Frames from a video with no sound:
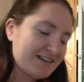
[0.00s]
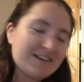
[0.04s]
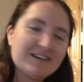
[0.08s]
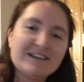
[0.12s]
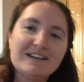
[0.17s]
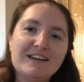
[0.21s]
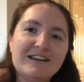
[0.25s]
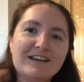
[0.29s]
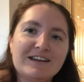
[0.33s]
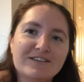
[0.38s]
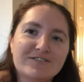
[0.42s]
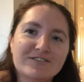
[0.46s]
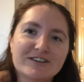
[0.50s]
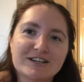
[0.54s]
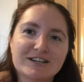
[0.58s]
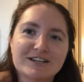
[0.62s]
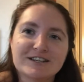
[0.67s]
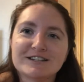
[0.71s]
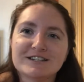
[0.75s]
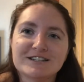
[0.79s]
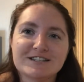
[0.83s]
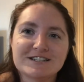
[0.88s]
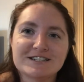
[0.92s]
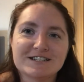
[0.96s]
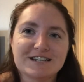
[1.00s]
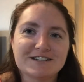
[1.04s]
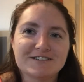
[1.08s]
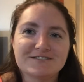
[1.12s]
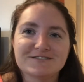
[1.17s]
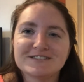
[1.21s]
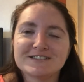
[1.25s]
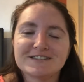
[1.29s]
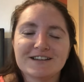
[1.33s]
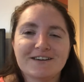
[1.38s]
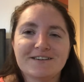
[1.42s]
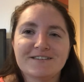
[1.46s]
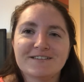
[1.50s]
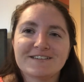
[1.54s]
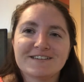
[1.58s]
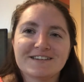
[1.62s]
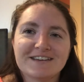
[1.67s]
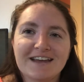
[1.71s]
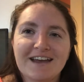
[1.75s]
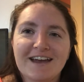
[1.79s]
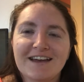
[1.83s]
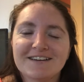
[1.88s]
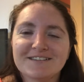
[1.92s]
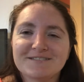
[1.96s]
loving the channel, so
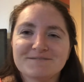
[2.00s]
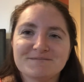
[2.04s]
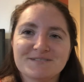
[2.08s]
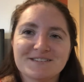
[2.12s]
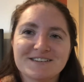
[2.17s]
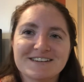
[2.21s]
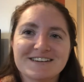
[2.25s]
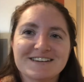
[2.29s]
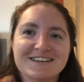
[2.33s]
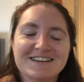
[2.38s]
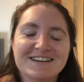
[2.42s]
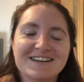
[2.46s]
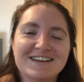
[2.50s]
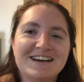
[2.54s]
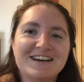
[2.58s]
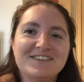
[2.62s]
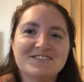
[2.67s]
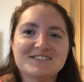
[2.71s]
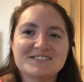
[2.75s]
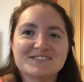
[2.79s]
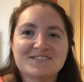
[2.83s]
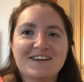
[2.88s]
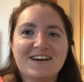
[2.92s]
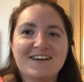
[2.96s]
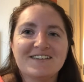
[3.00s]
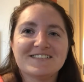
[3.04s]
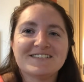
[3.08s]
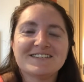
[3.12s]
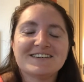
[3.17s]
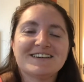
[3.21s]
yeah, Bonny and Clive as well.